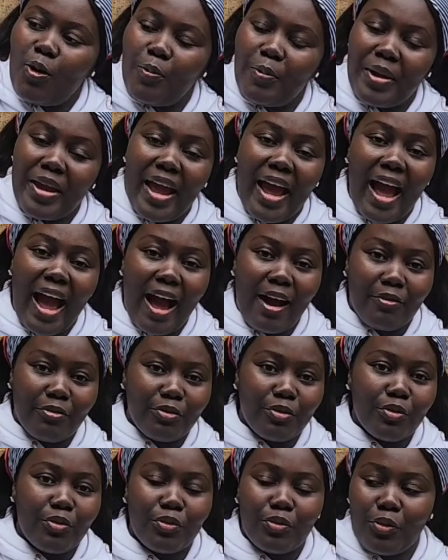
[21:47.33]
all we
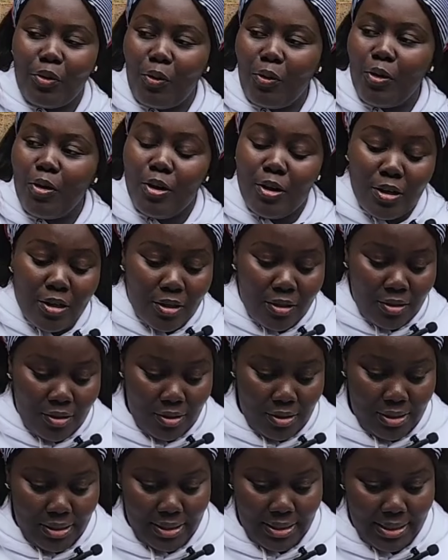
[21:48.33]
have for
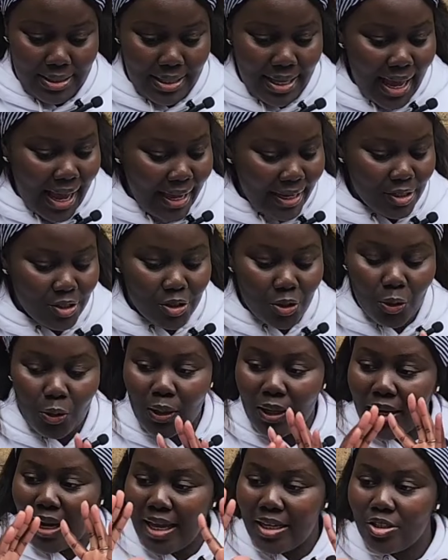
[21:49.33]
today.
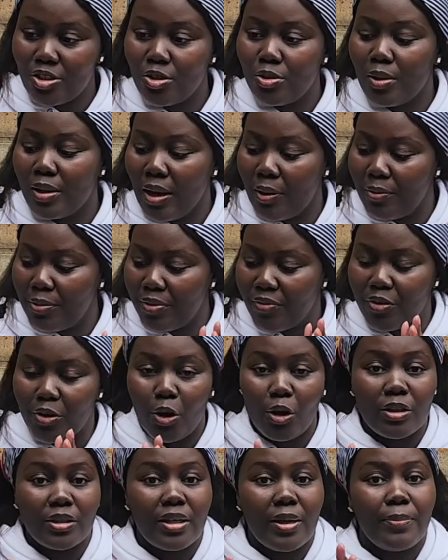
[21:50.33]
So let's do a
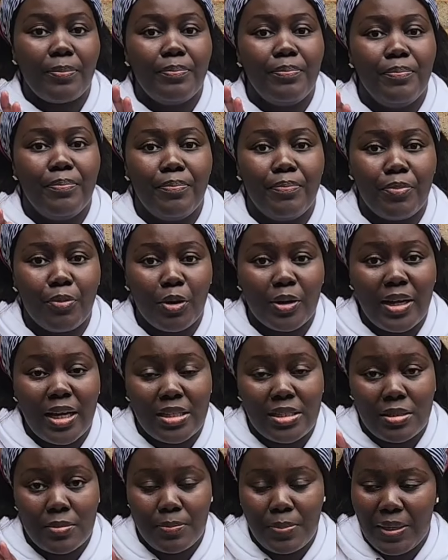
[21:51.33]
review on the
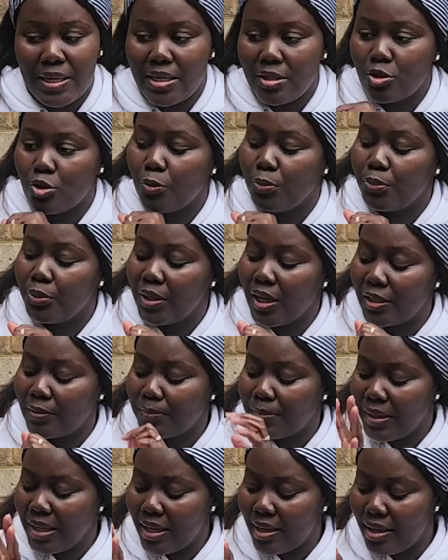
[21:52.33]
product B. So
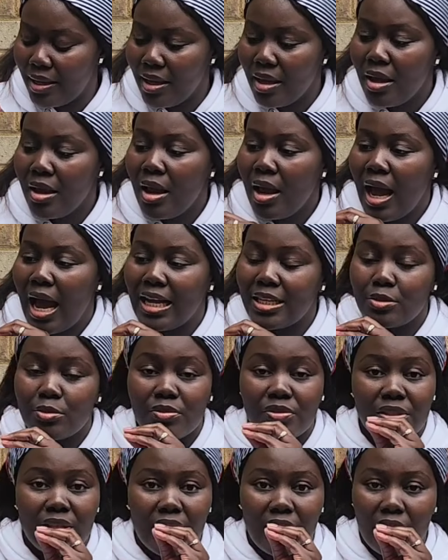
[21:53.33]
product B, as
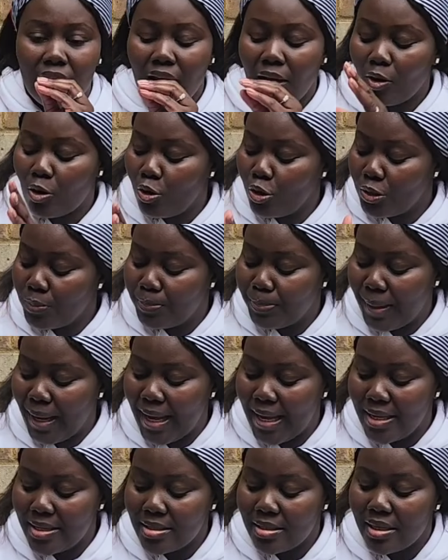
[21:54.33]
we've said earlier, good
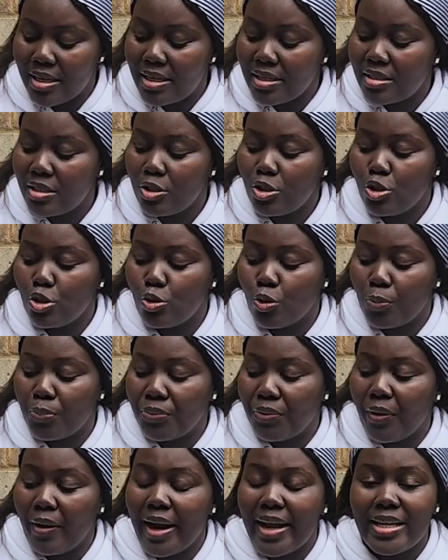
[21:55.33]
base, easy to
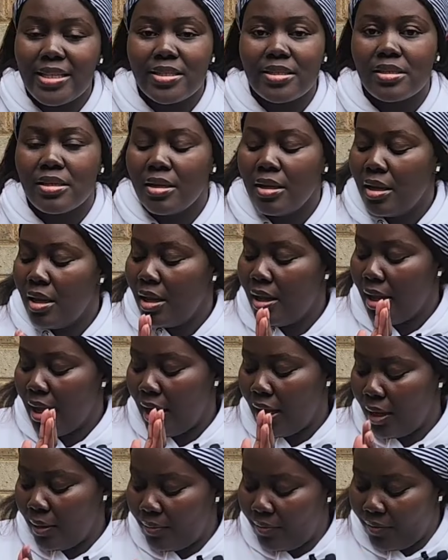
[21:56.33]
operate,
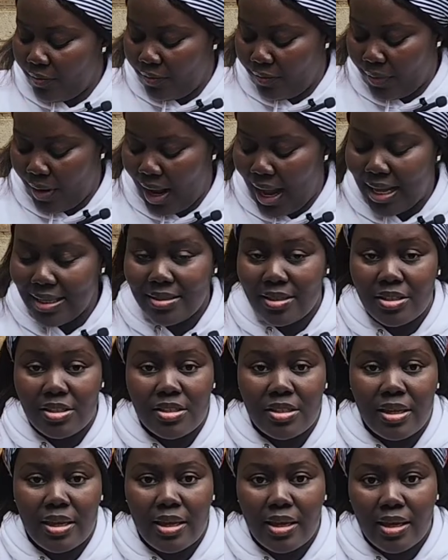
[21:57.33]
has a
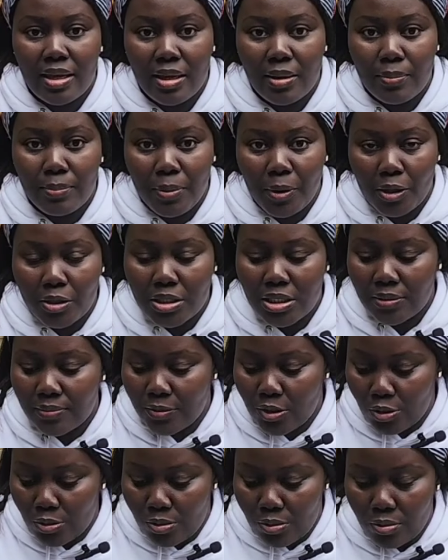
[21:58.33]
sticky
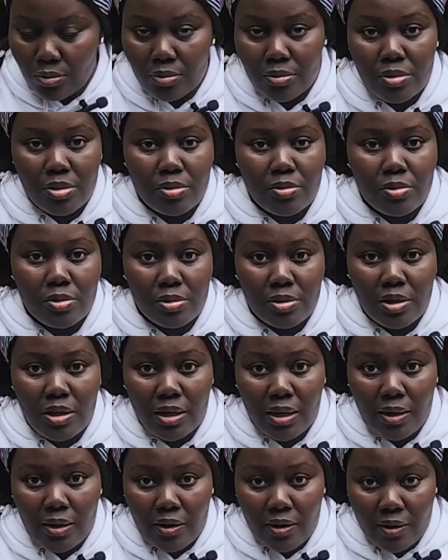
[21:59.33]
bottom to
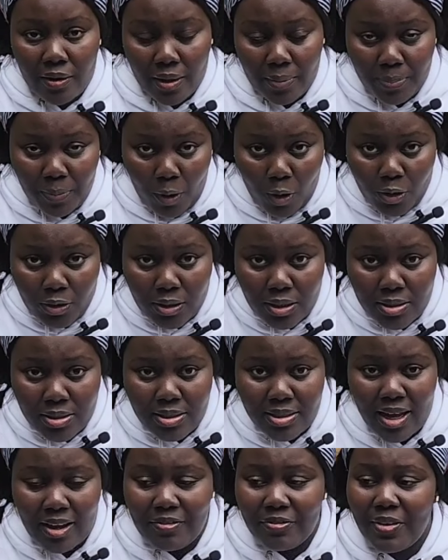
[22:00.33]
grip on the
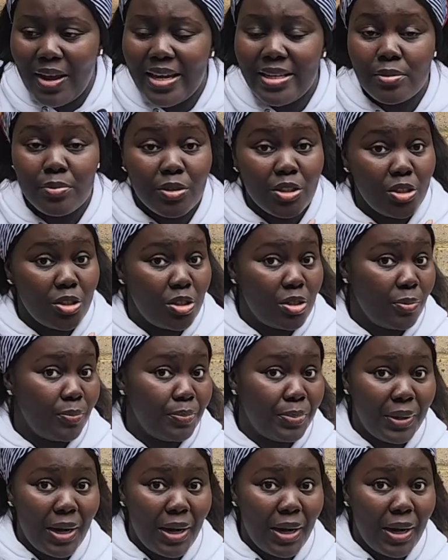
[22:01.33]
surface, which is a